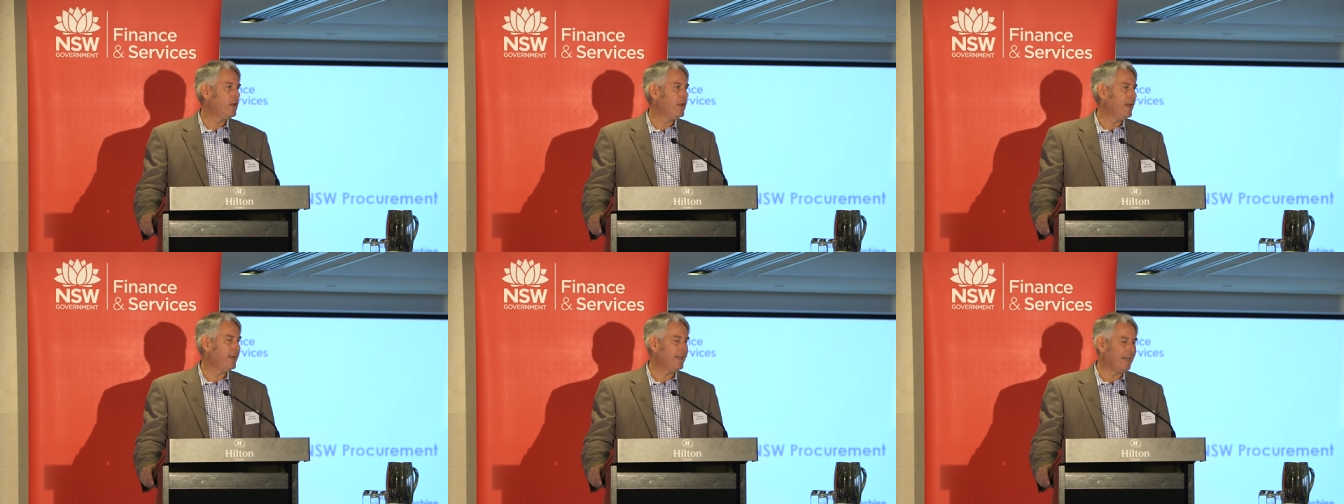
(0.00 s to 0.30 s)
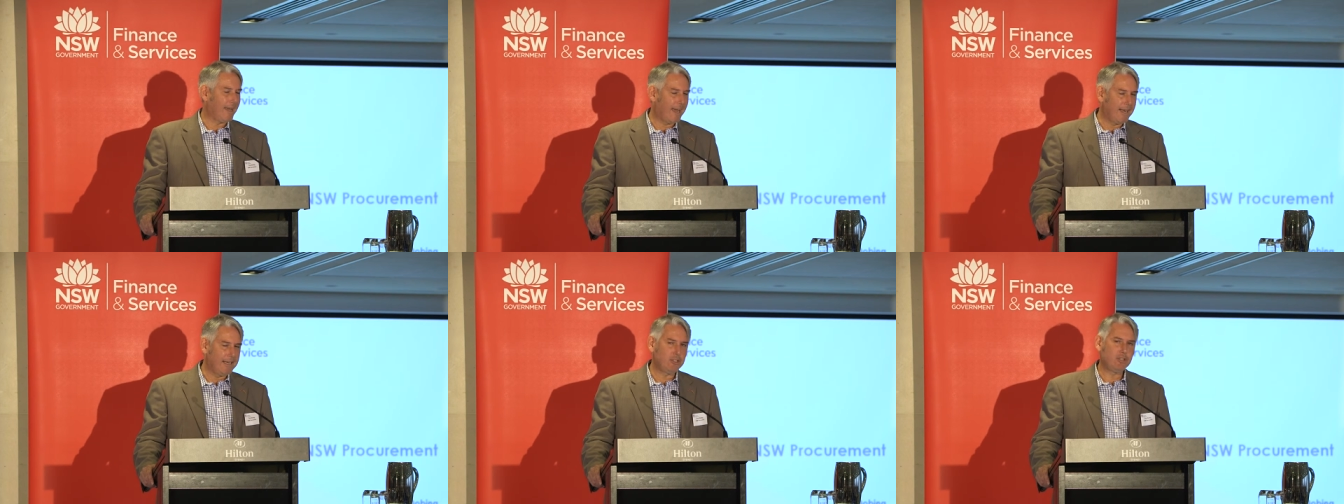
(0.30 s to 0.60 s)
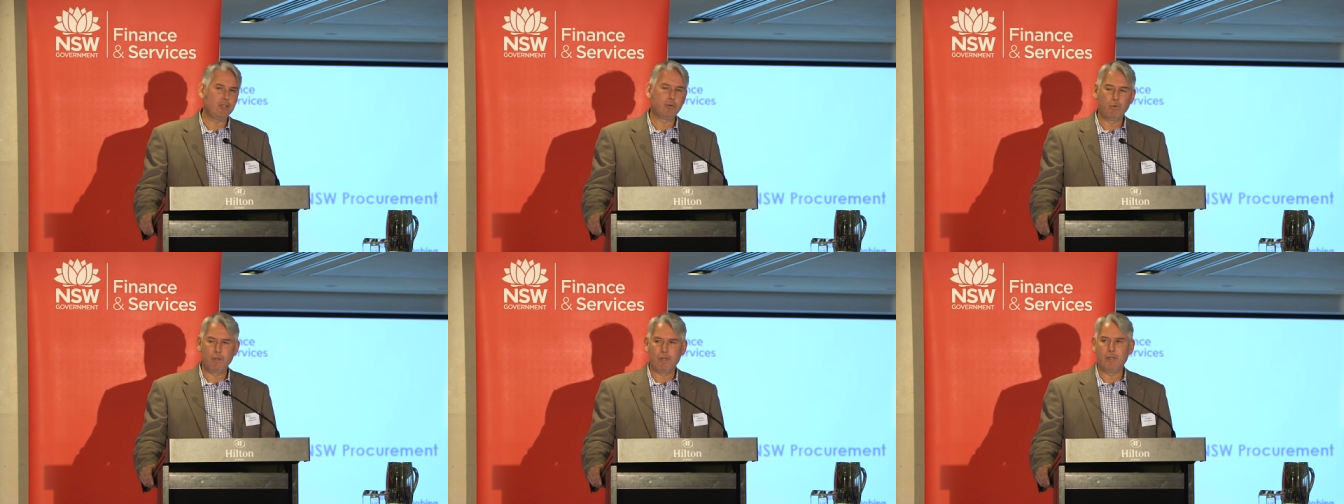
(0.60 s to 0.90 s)

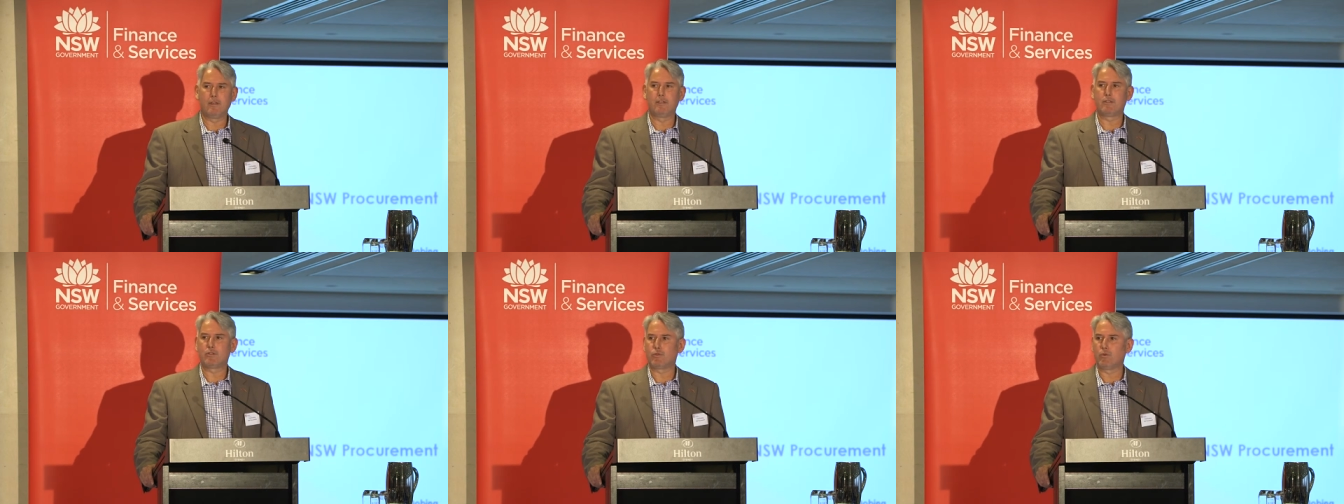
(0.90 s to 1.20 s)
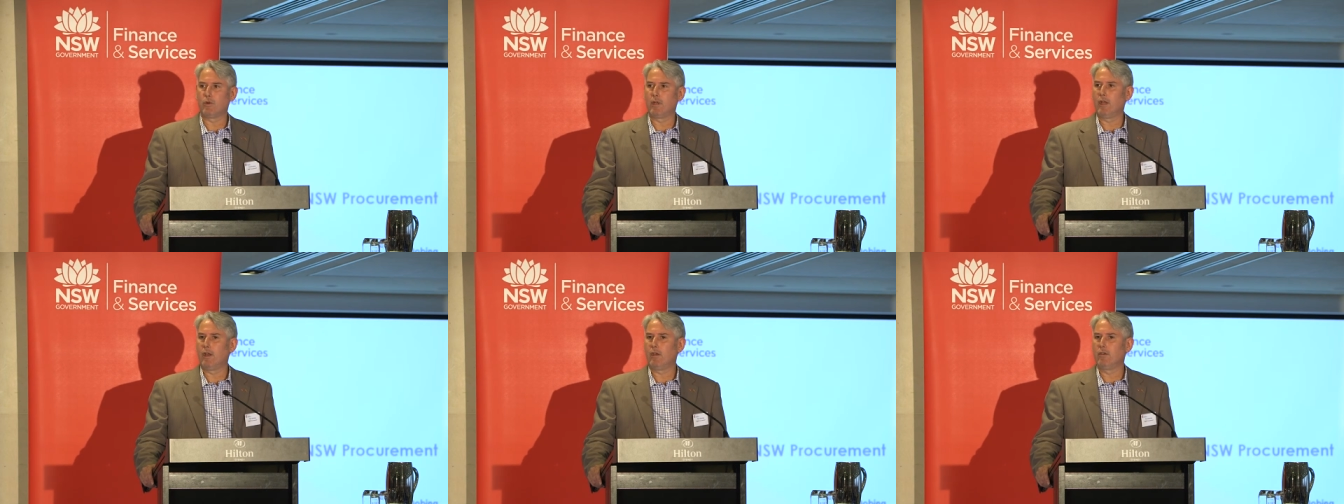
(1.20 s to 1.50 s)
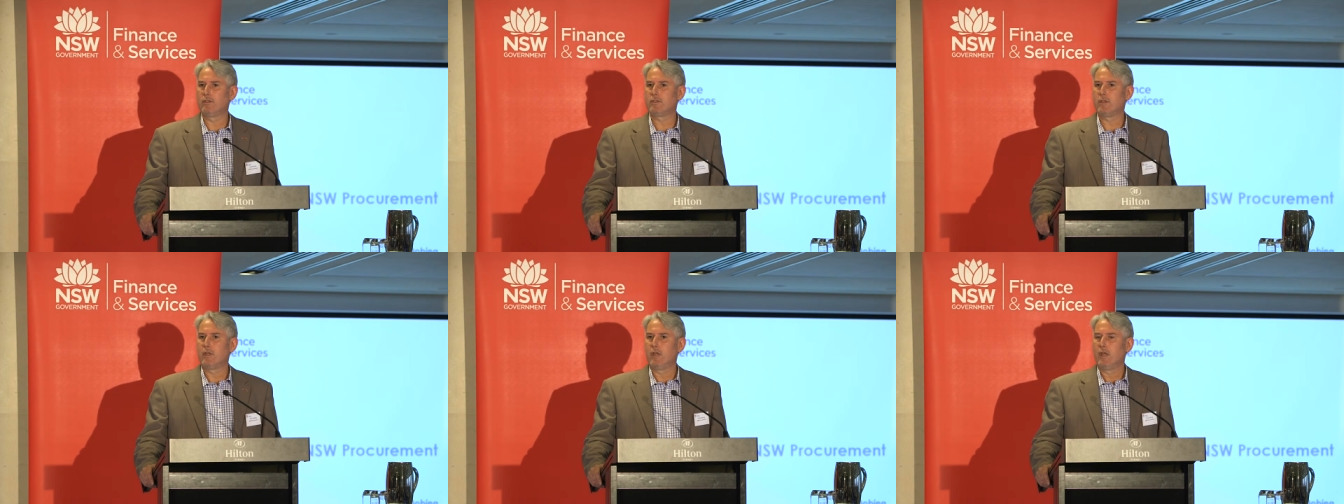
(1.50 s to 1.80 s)
engaging with industry
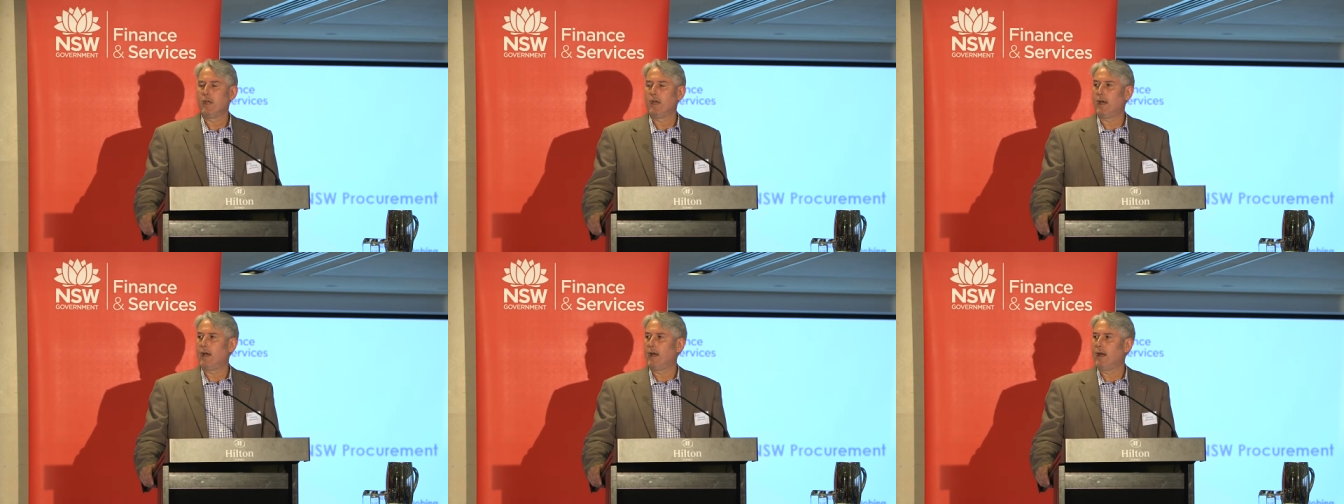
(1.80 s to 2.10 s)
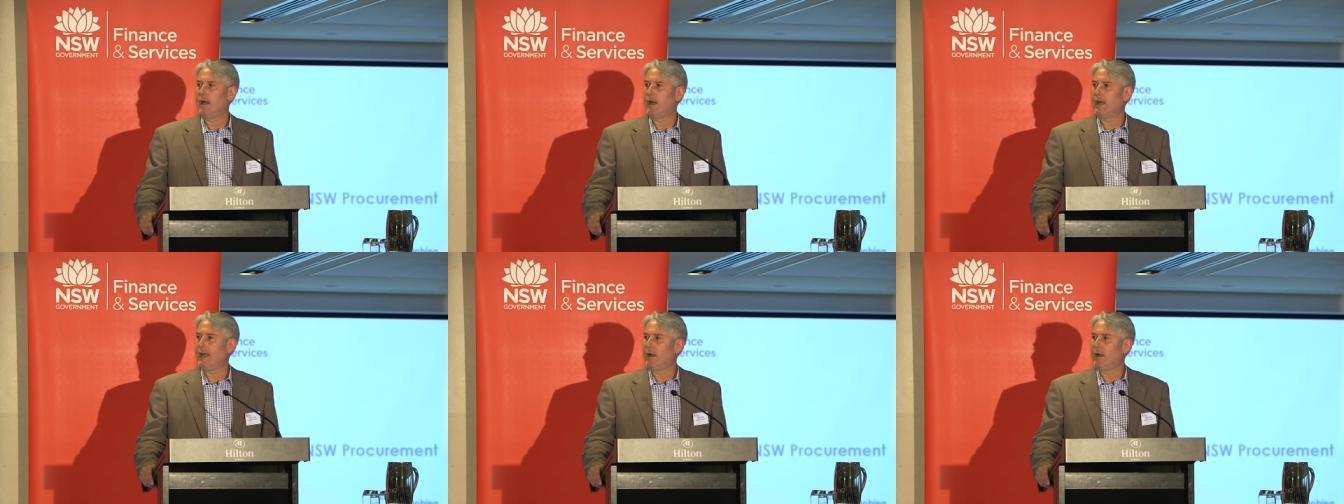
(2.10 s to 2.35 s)
and uh,